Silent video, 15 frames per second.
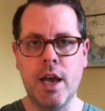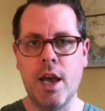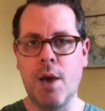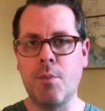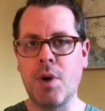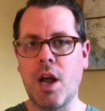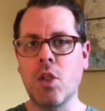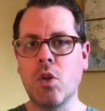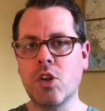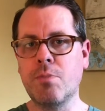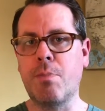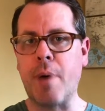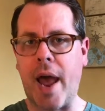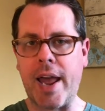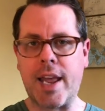And when I
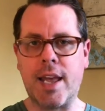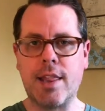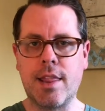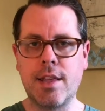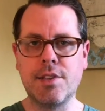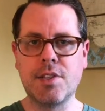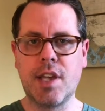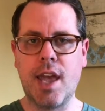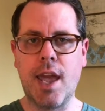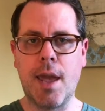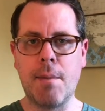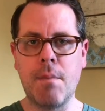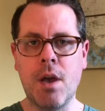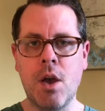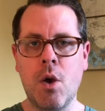look back at this
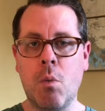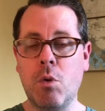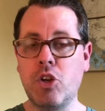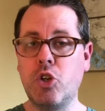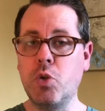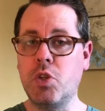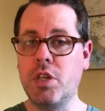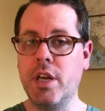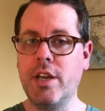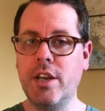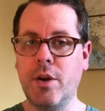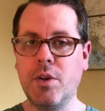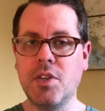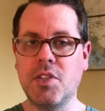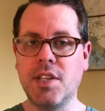game, what you did
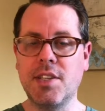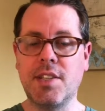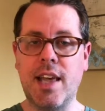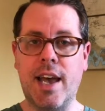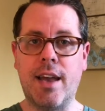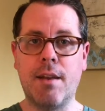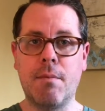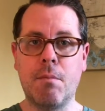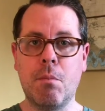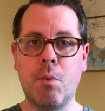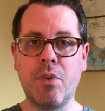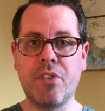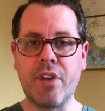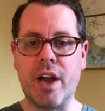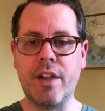notice is that
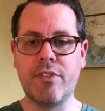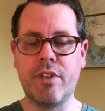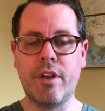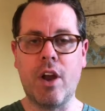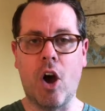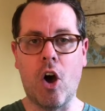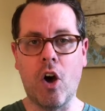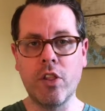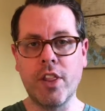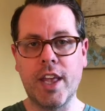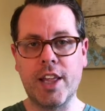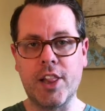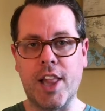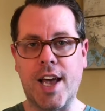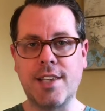Wisconsin,
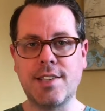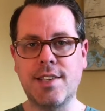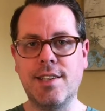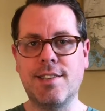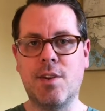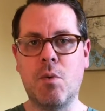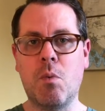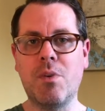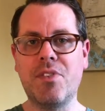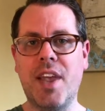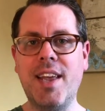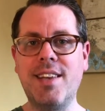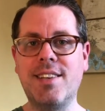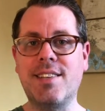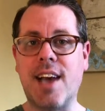unlike last season, was
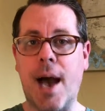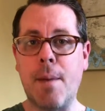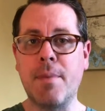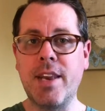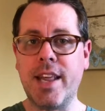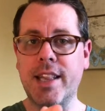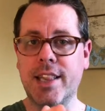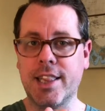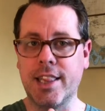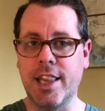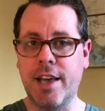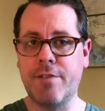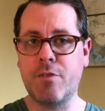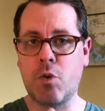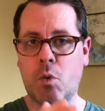a dominant
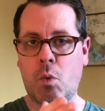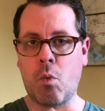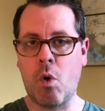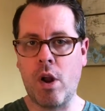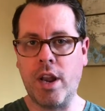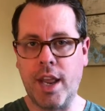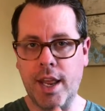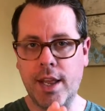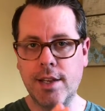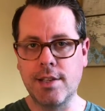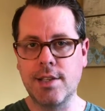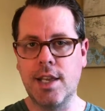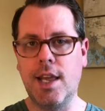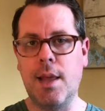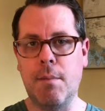left-running
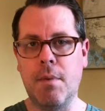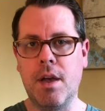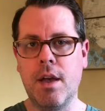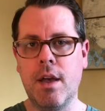team.